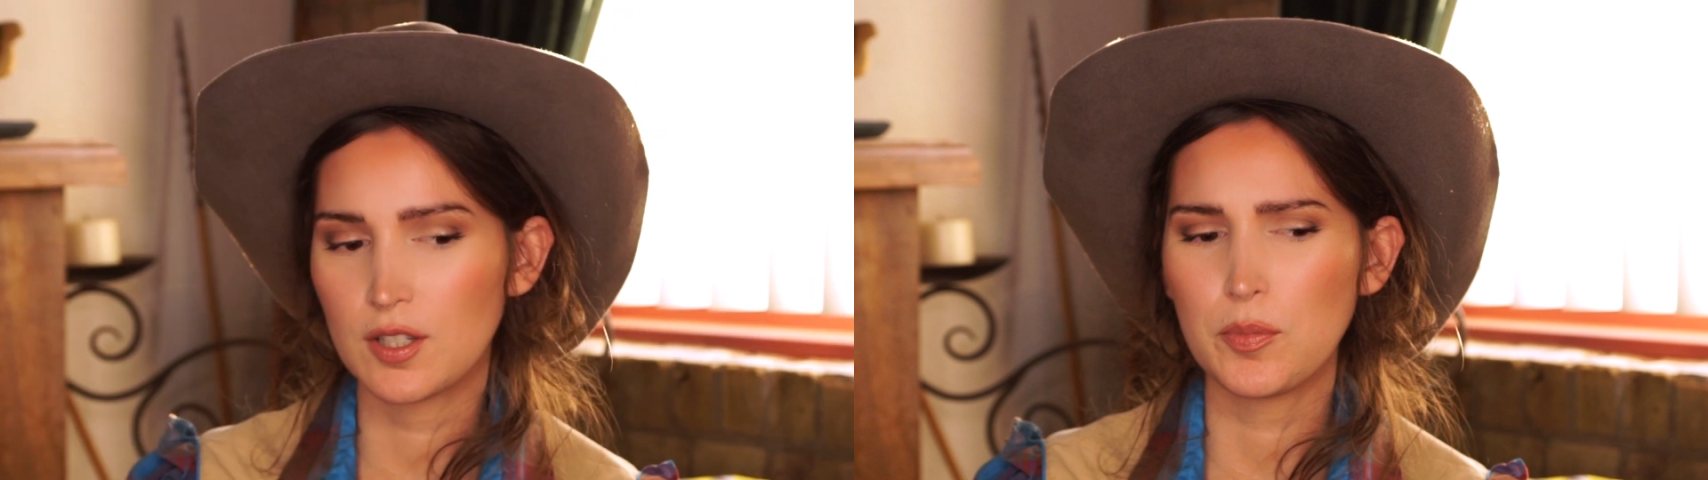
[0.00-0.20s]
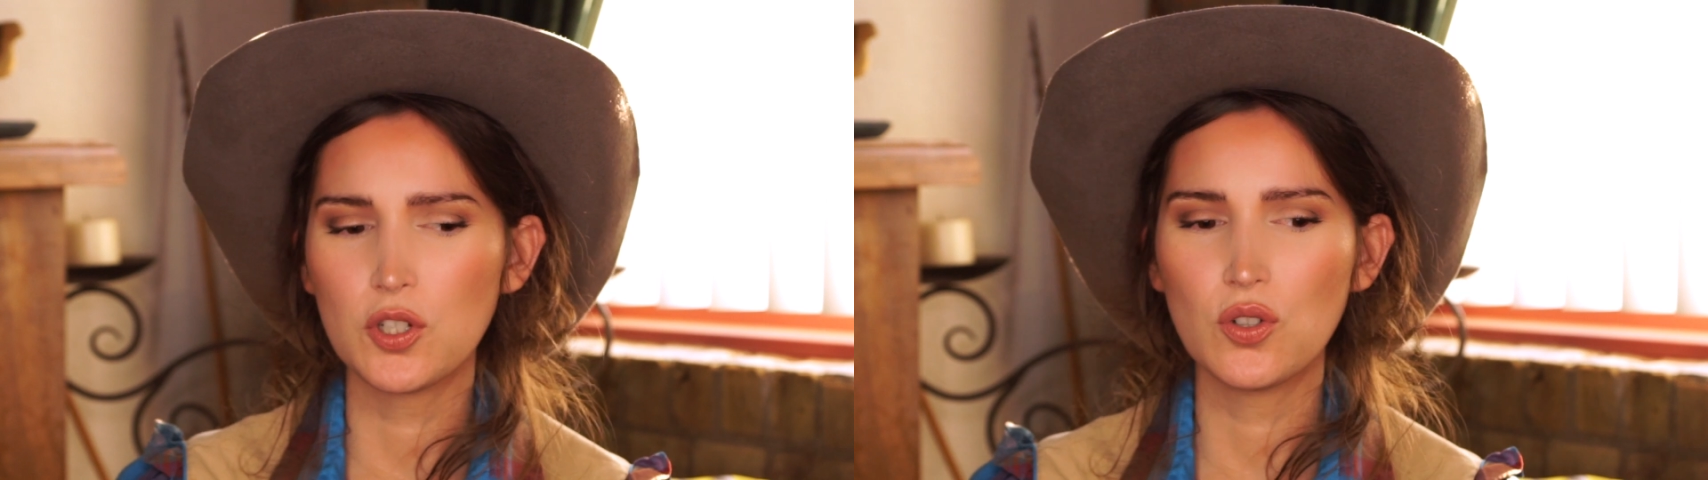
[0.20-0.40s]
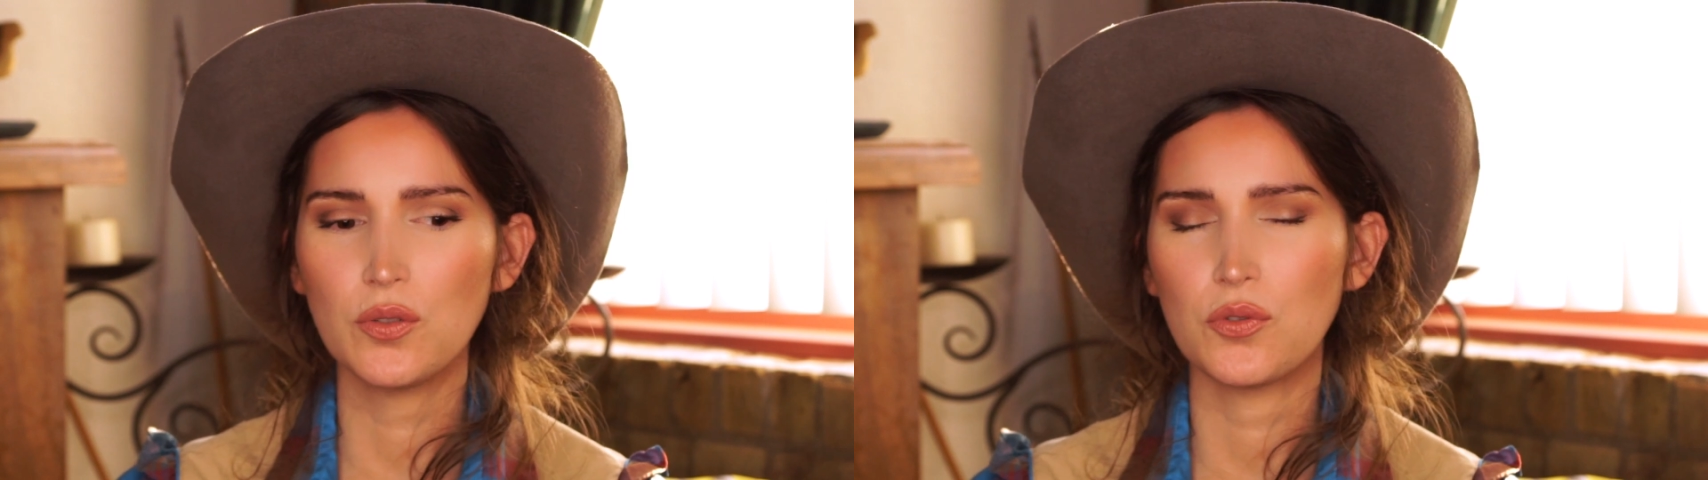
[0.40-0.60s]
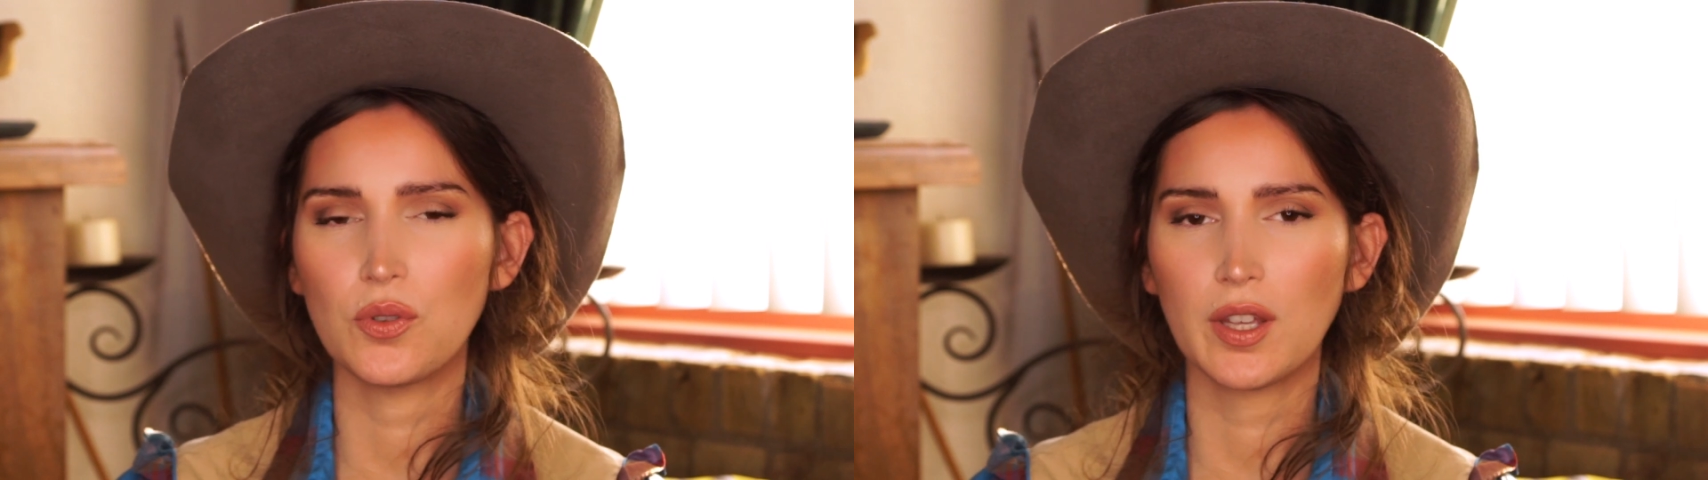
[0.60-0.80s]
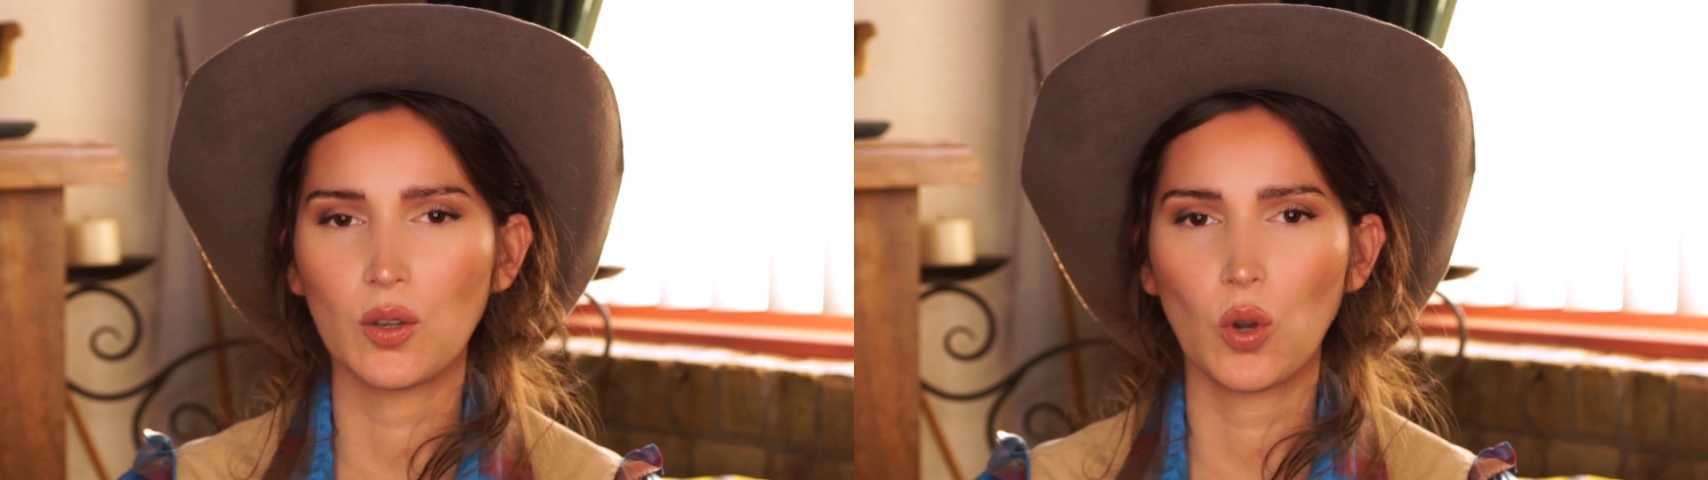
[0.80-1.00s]
especially
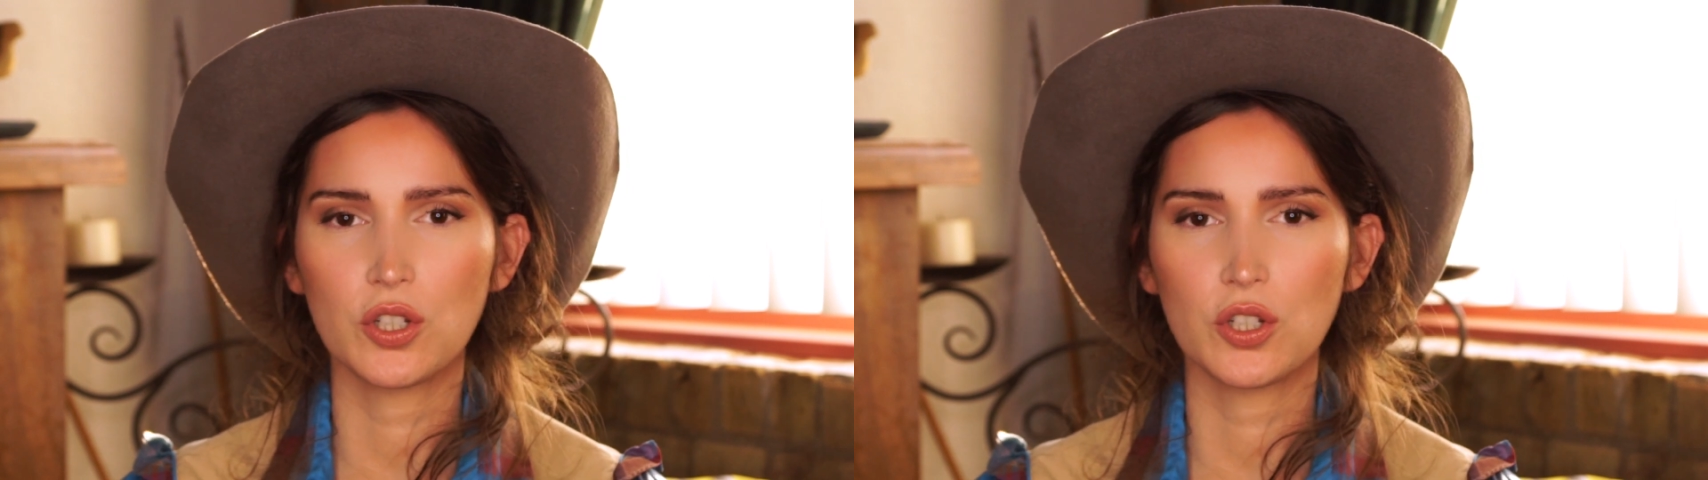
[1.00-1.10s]
if you like